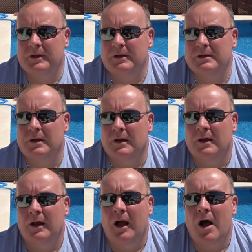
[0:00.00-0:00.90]
that
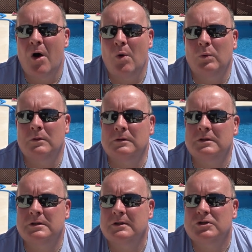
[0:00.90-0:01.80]

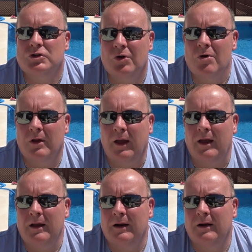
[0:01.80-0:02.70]
holds
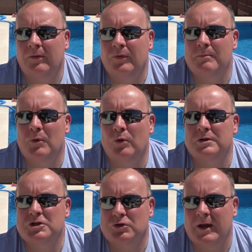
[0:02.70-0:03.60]
stronger the more
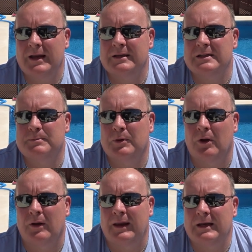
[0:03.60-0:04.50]
strain that's put
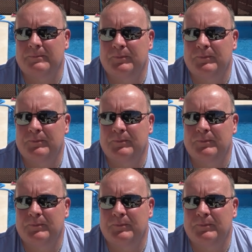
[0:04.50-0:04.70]
on it,